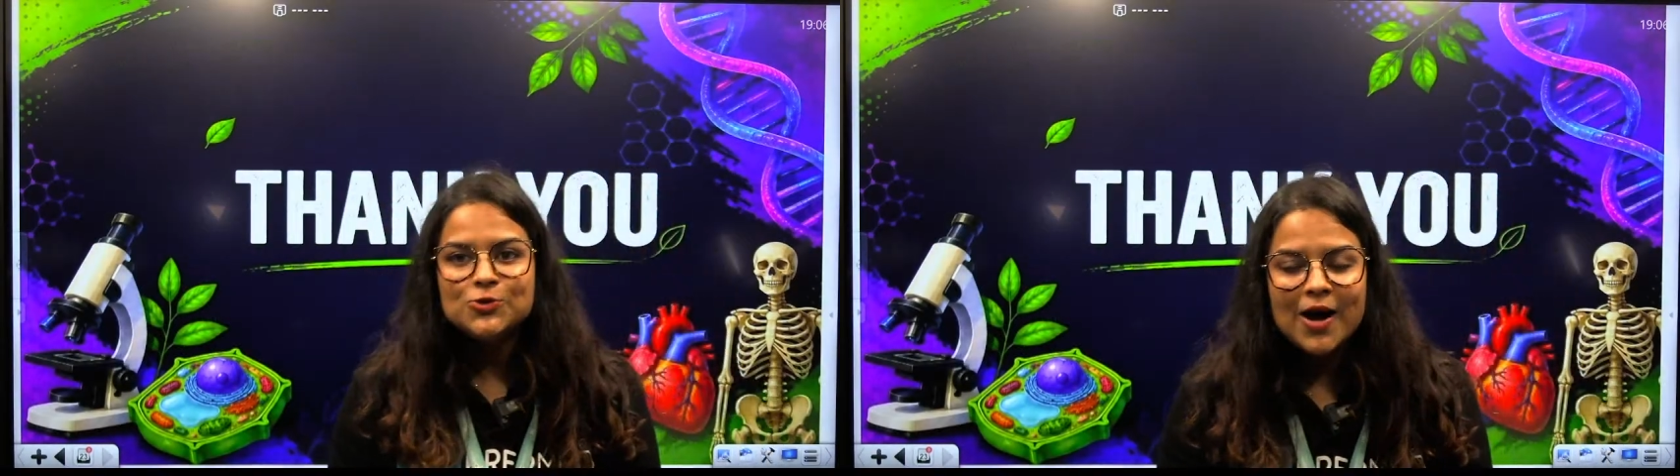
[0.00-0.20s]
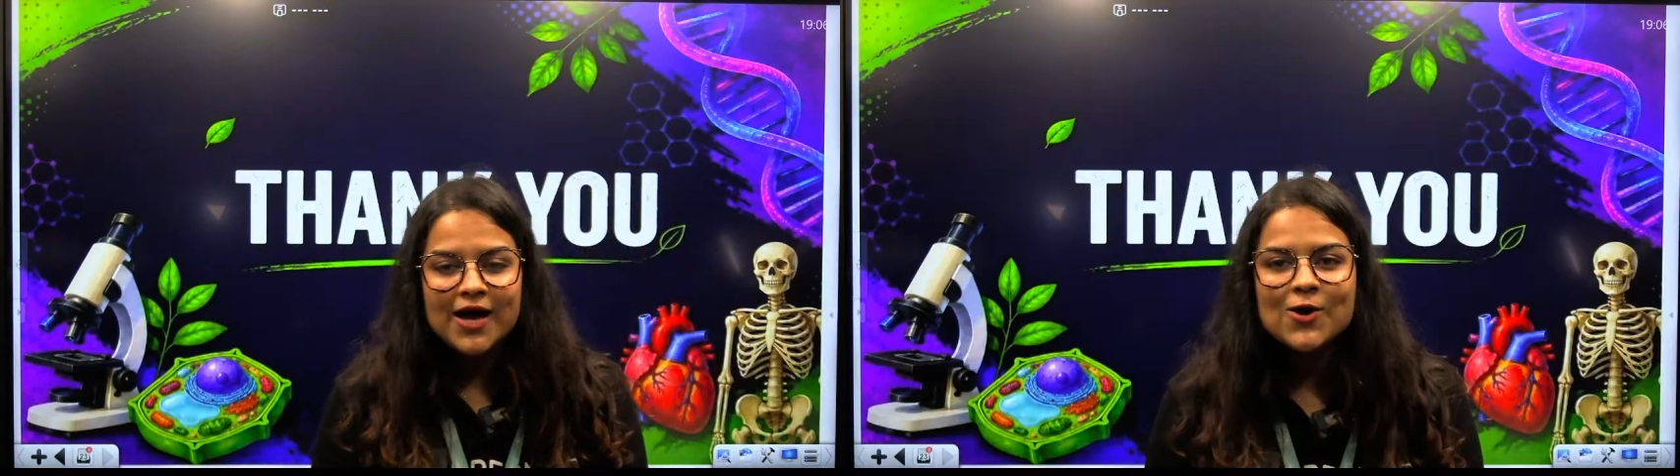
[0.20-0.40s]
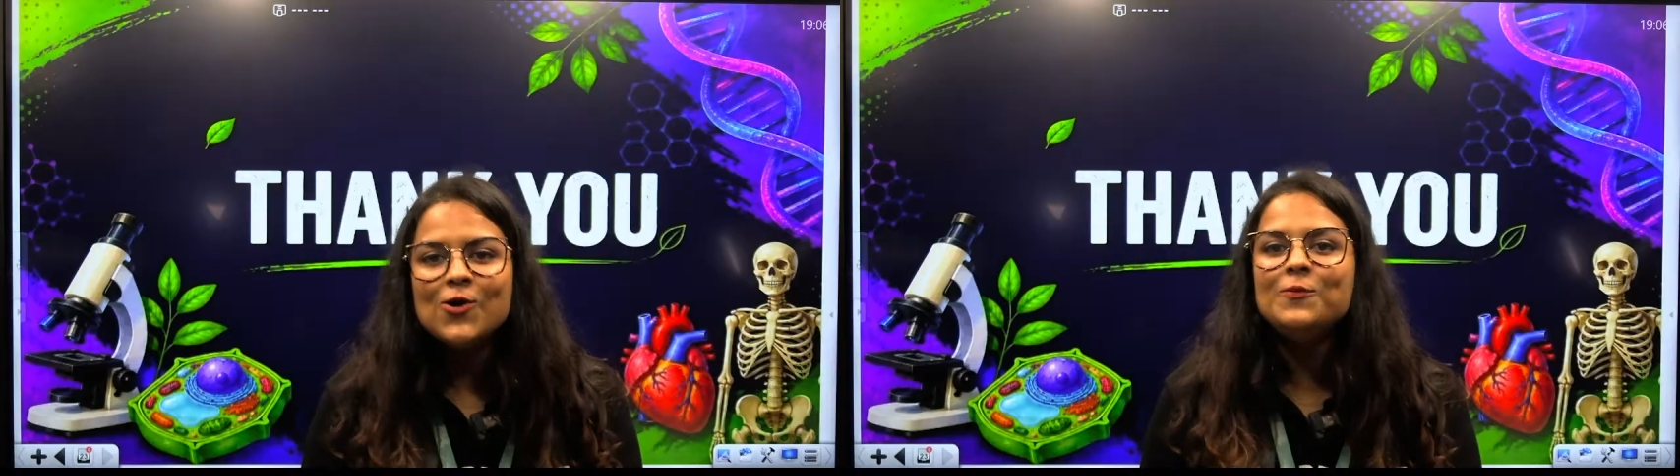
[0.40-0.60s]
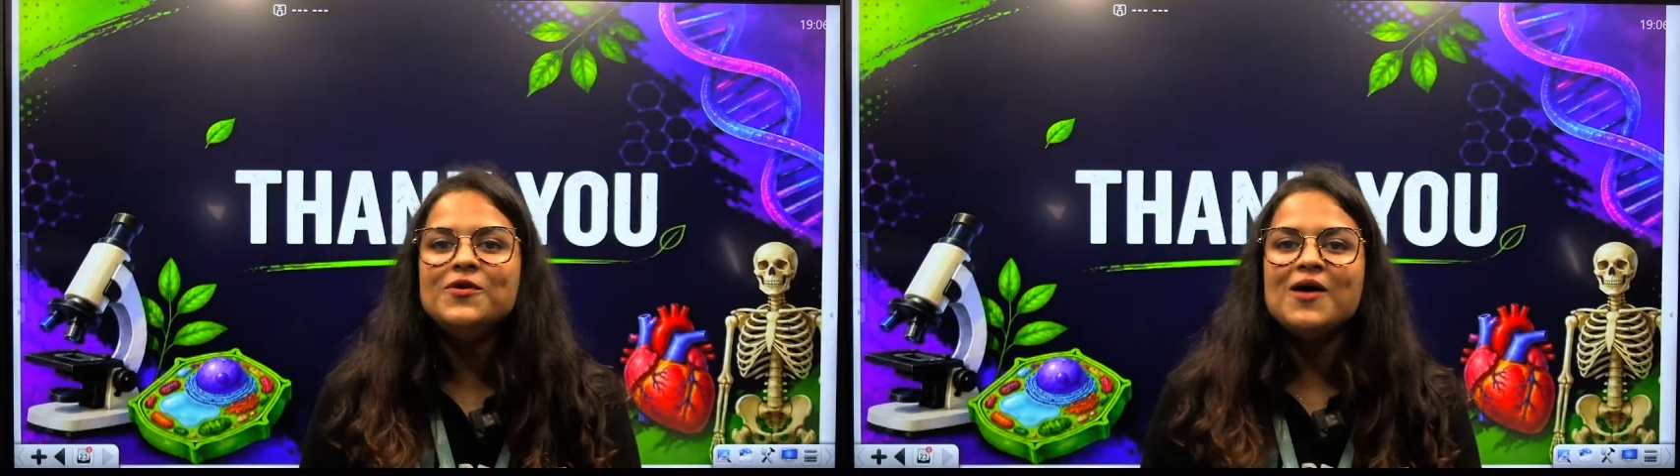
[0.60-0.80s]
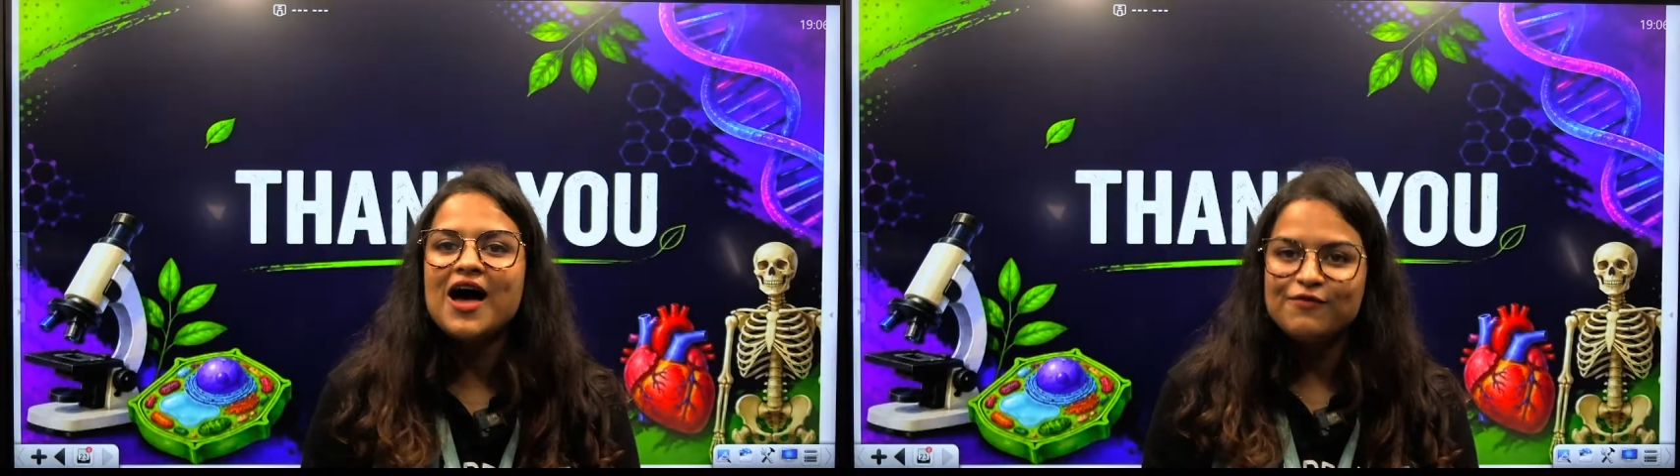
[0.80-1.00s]
I hope you
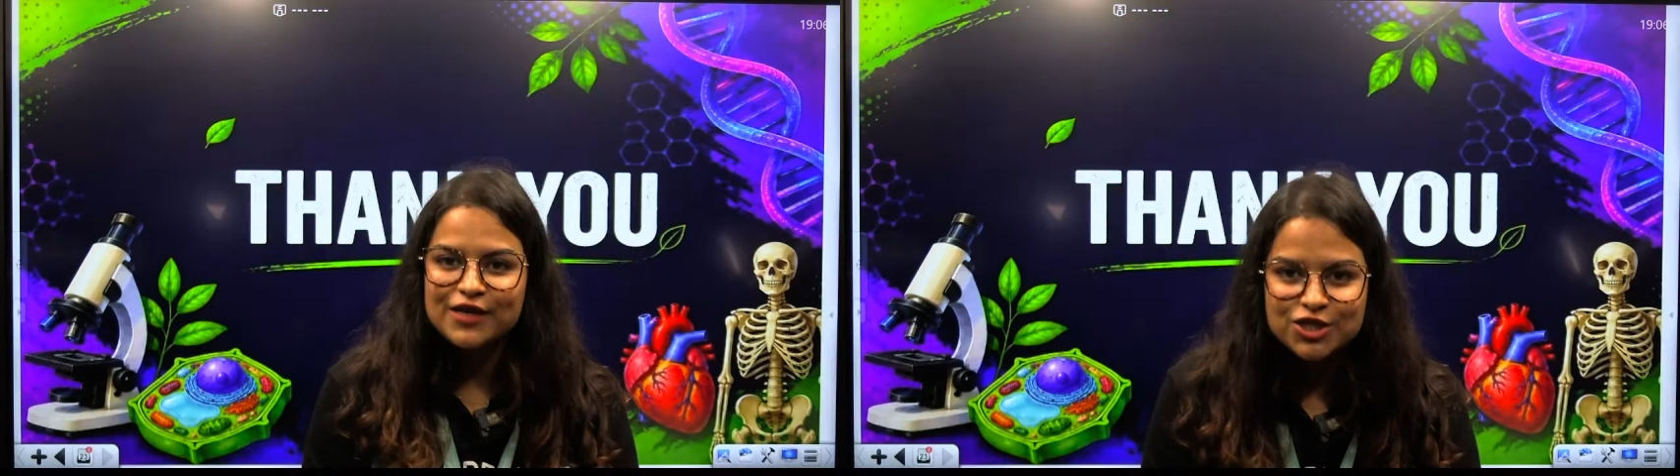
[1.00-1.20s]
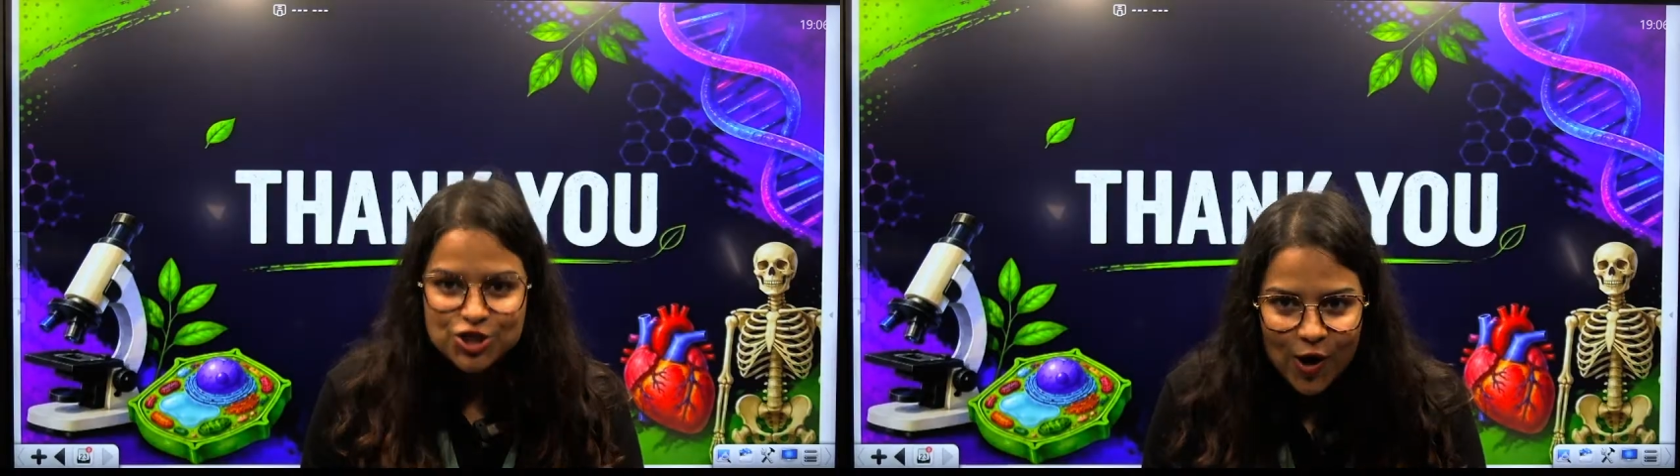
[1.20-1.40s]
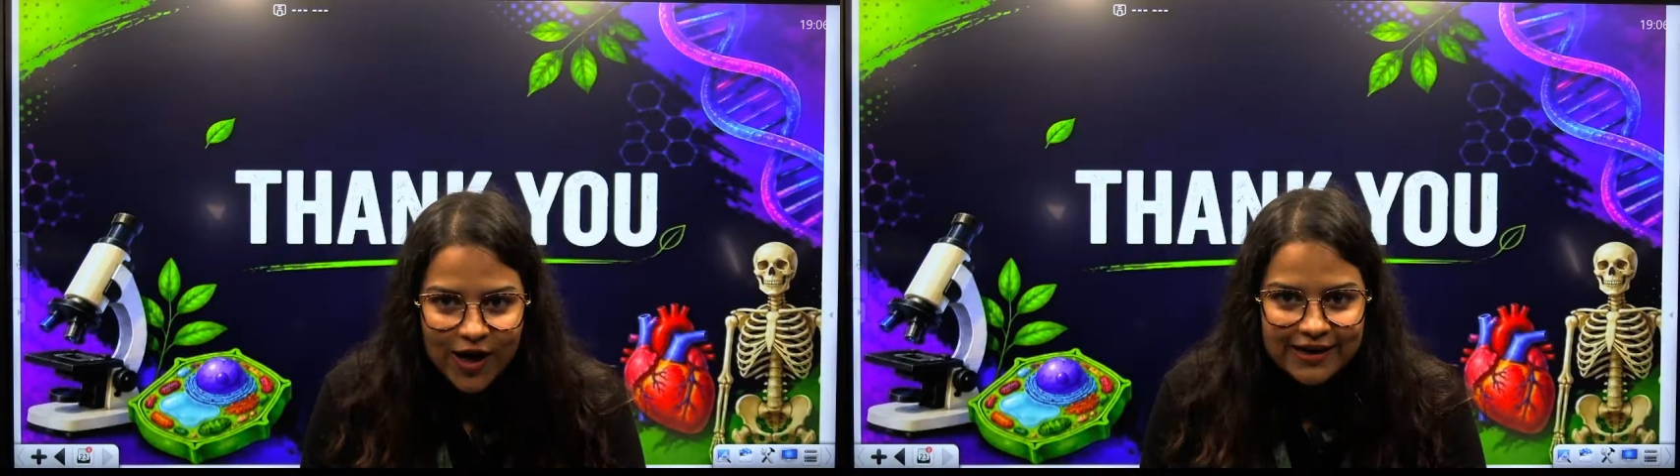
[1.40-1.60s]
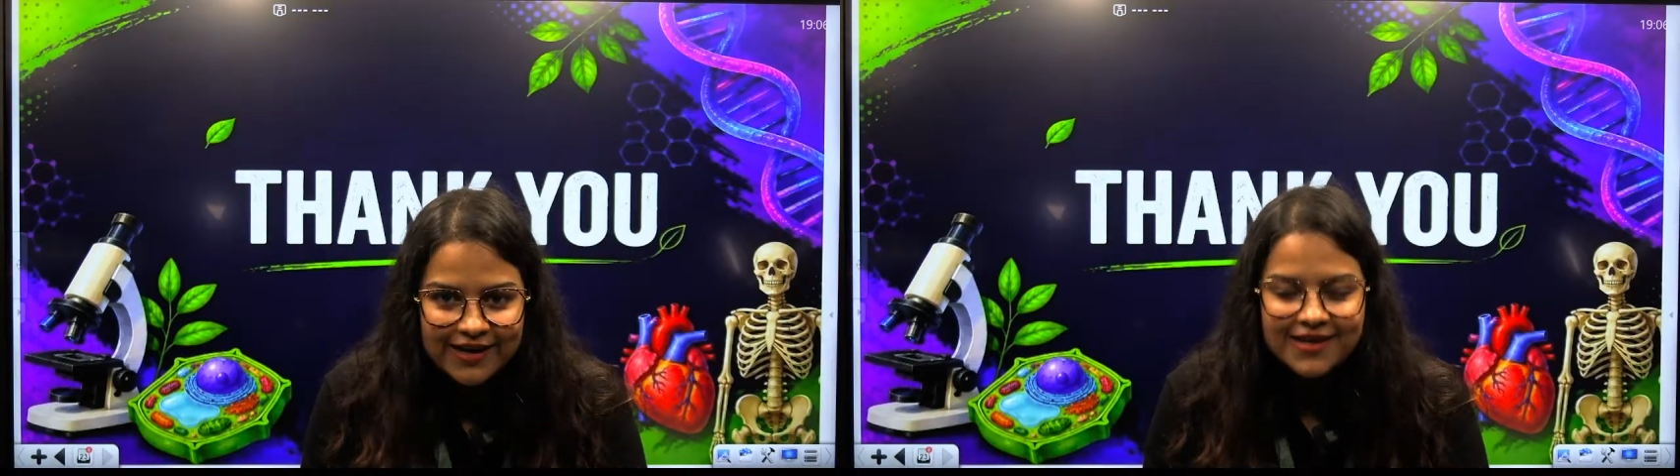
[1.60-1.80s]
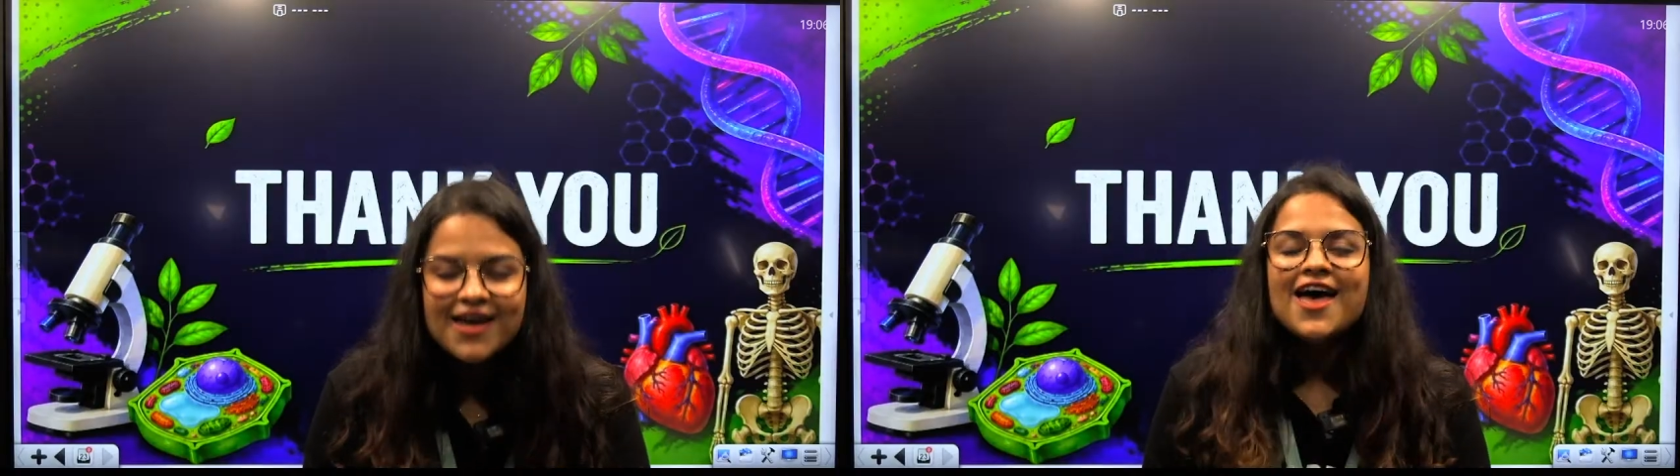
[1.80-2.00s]
have enjoyed it,